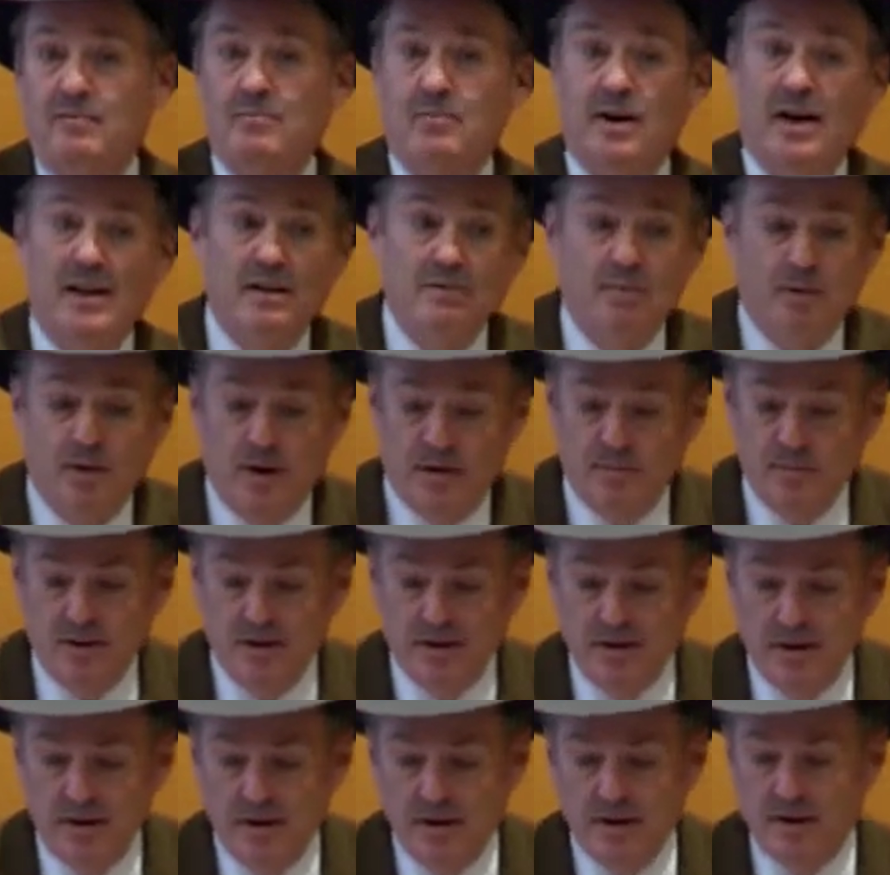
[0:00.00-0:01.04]
in my
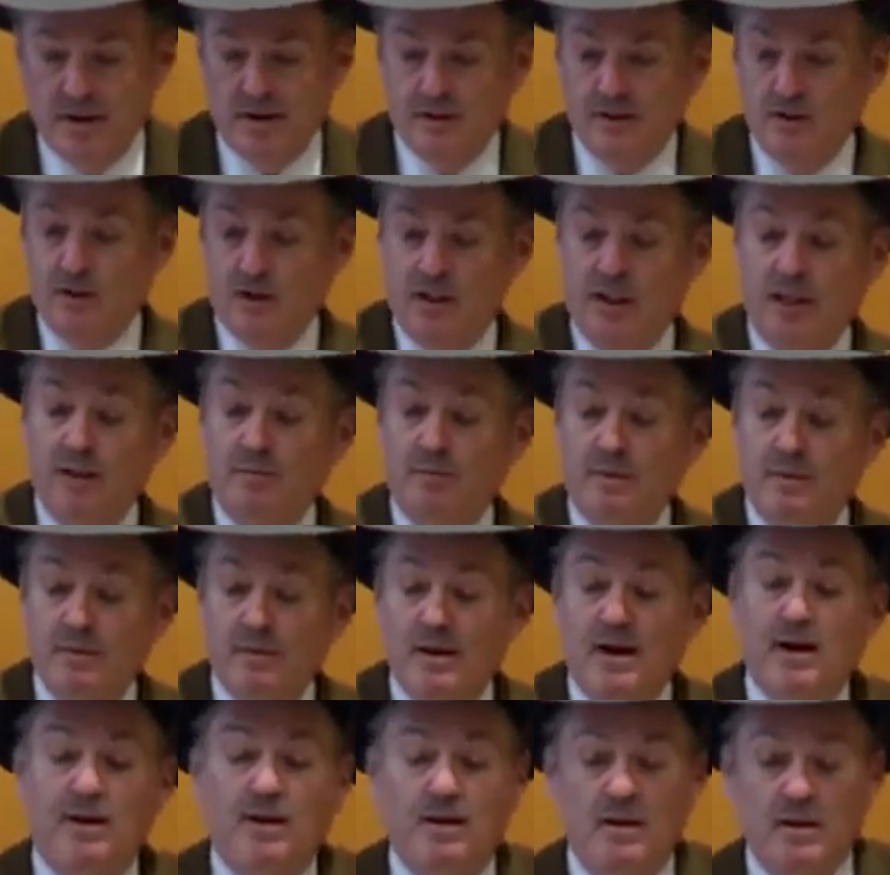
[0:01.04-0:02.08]
department. I'll talk a little bit
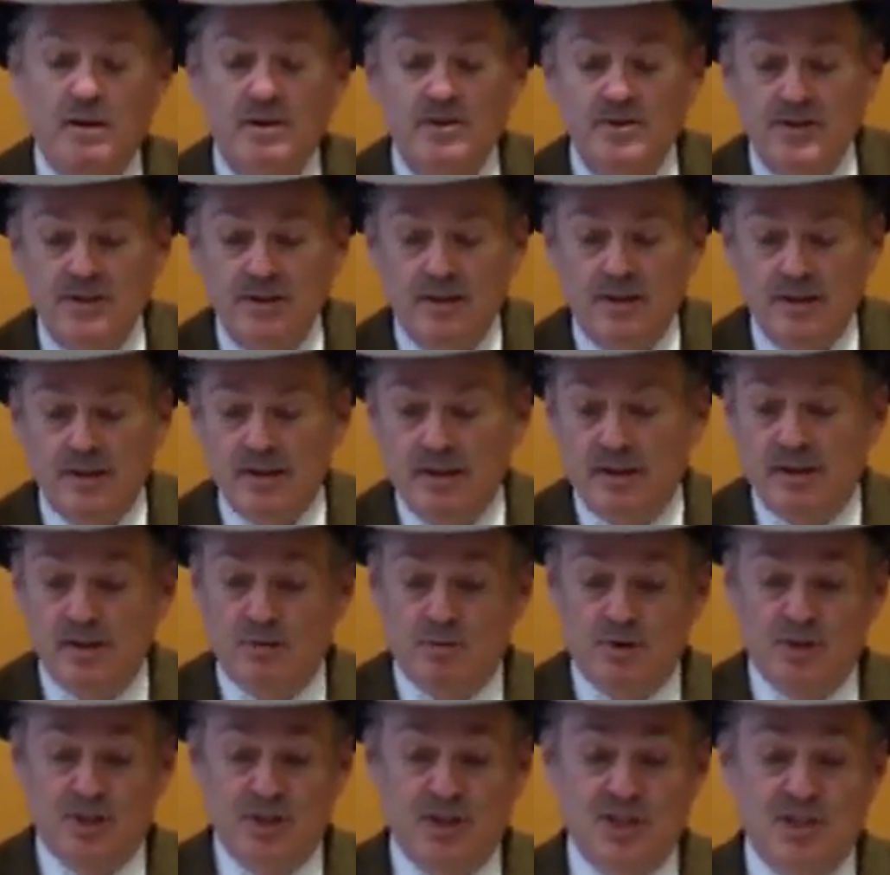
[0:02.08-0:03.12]
about hers,
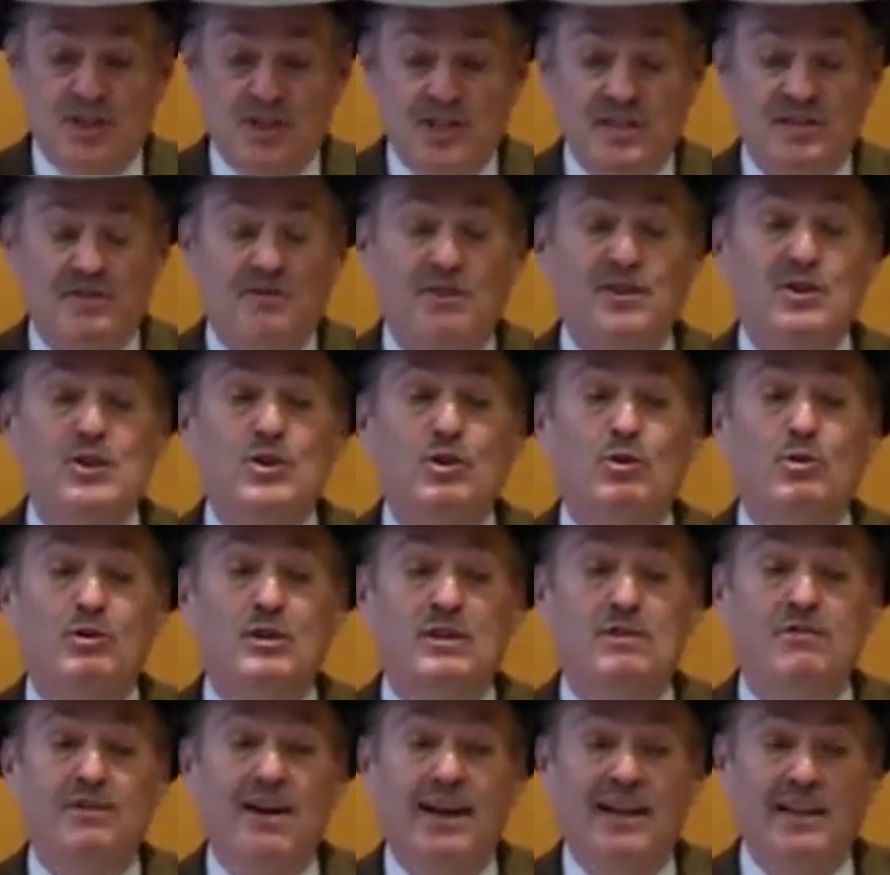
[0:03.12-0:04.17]
which is this fiscal
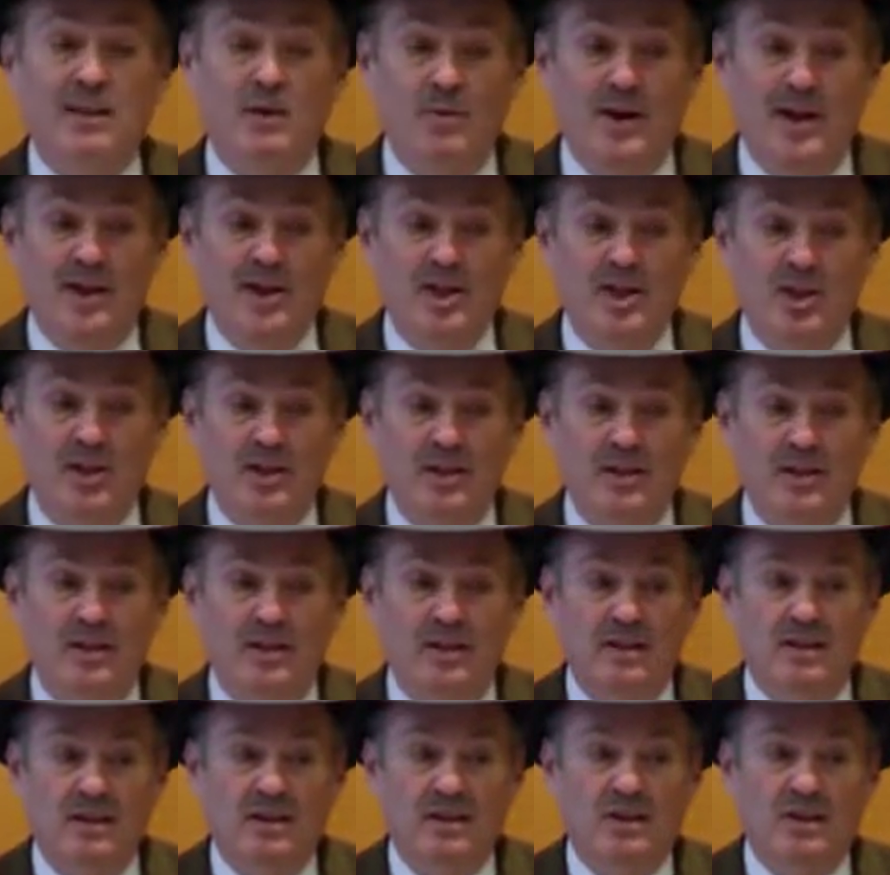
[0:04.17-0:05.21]
devaluation.
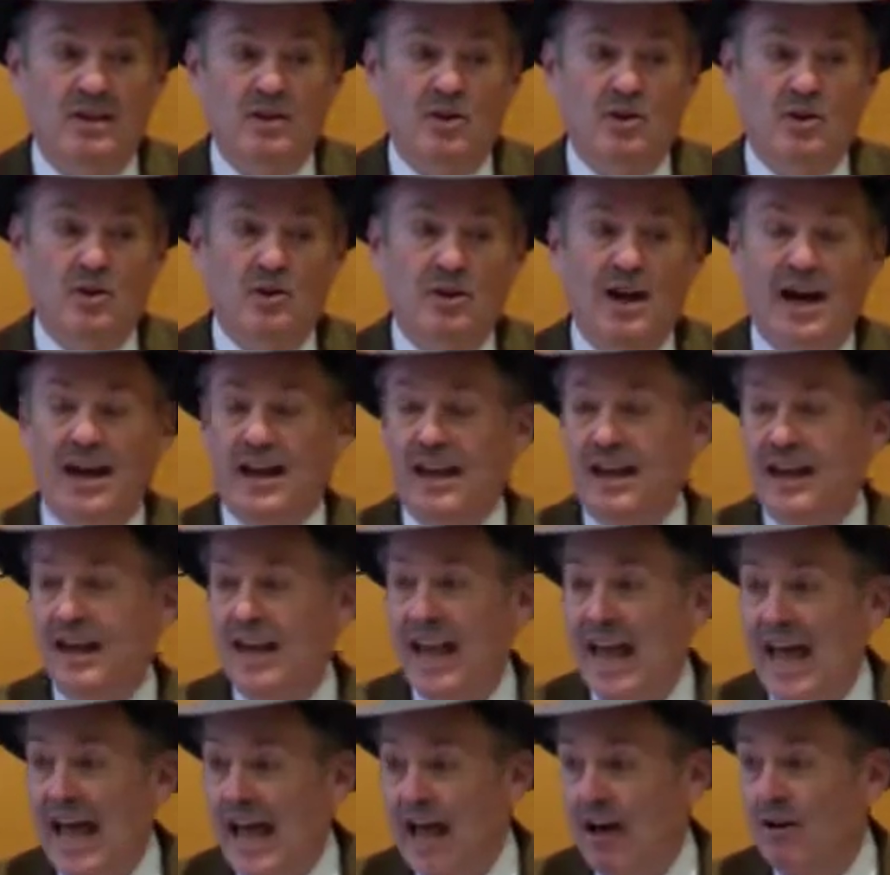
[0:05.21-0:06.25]
You're not
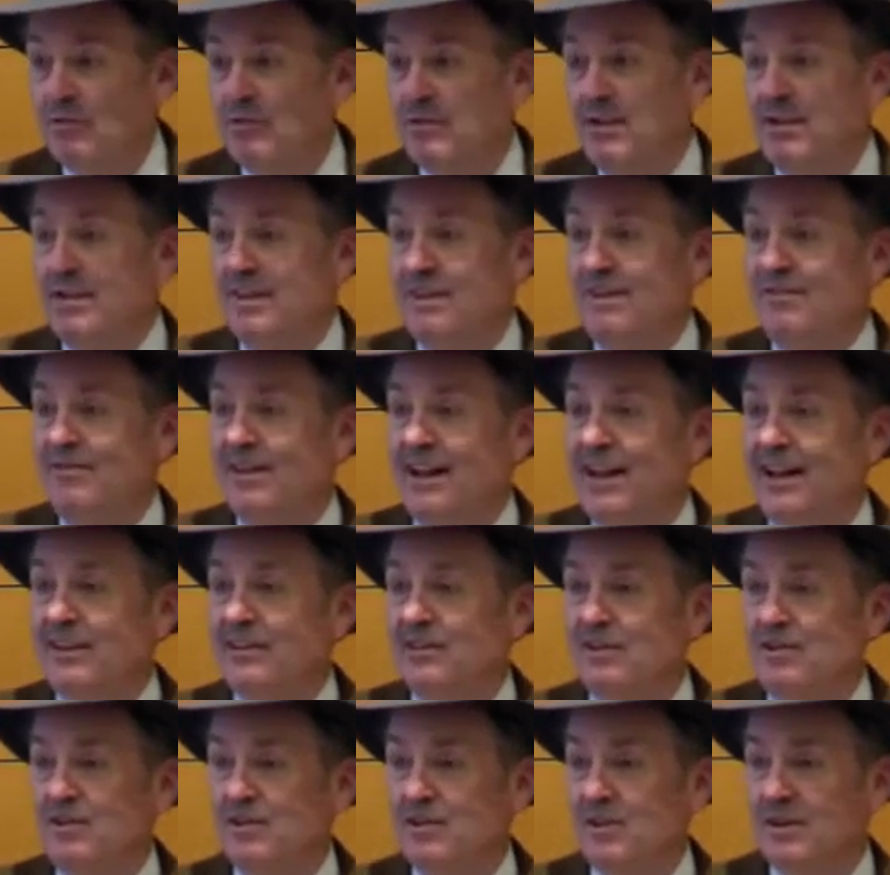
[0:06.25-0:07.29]
allowed to
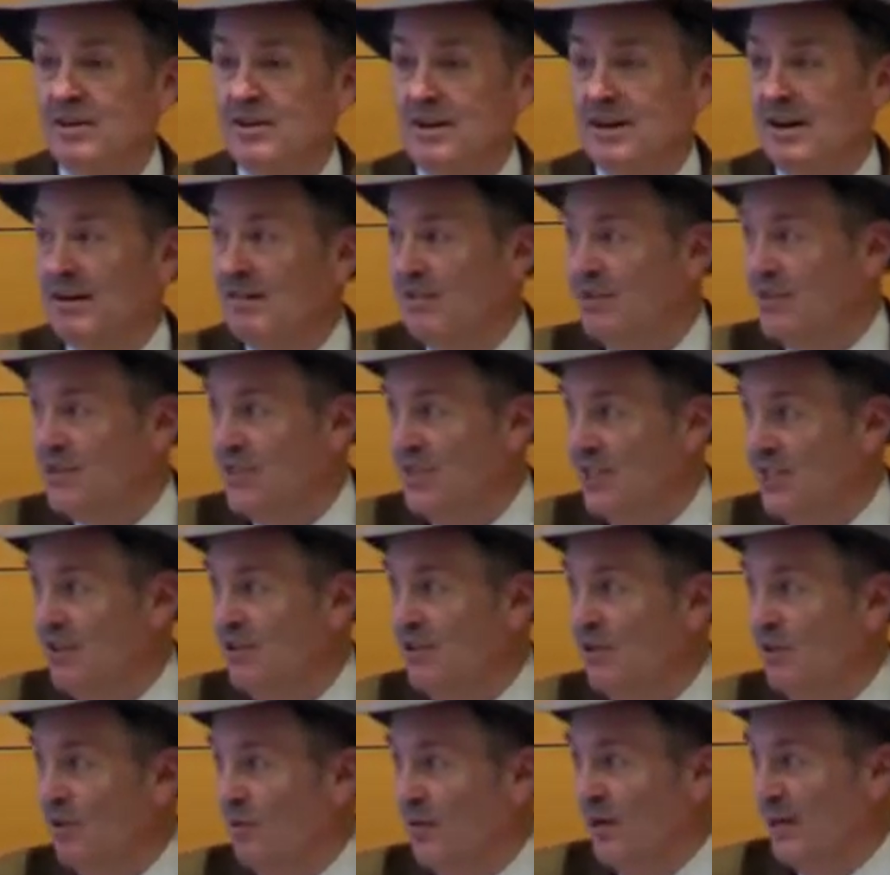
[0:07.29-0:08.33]
devalue your currency. You
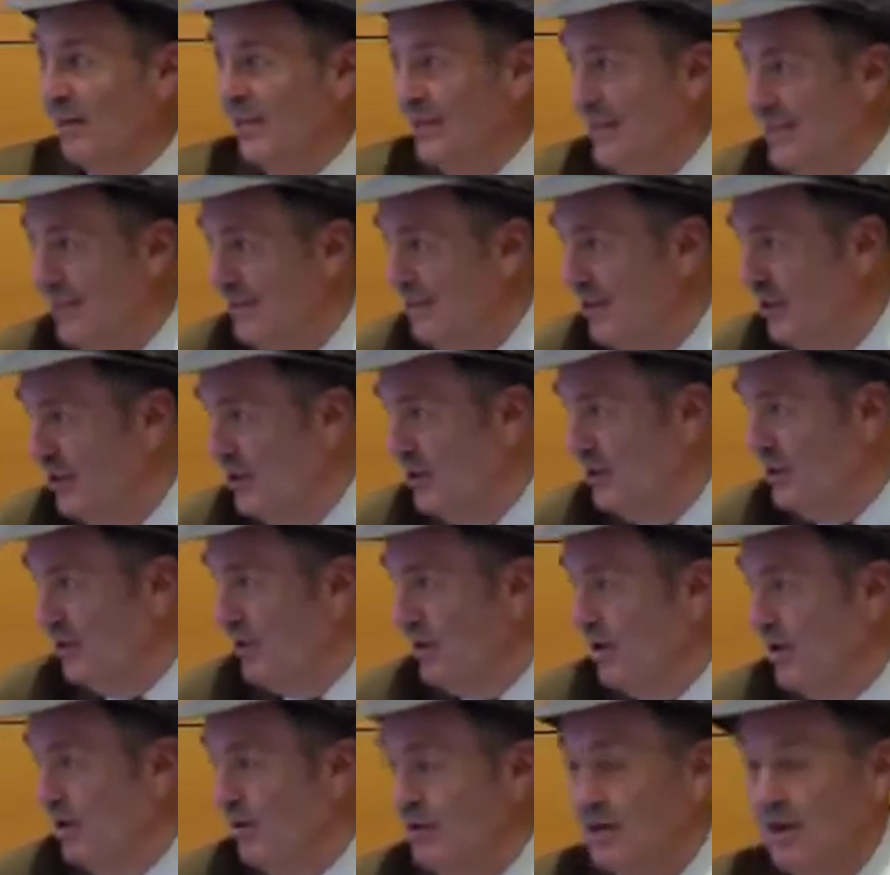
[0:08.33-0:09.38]
don't want to leave the
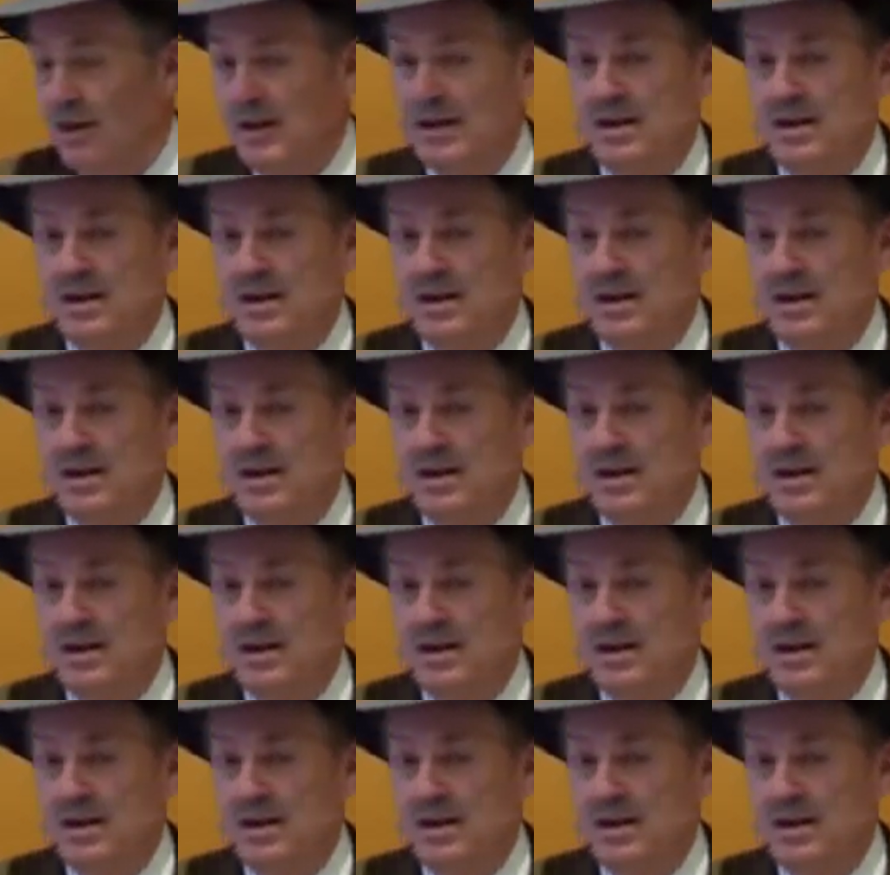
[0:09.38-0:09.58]
euro.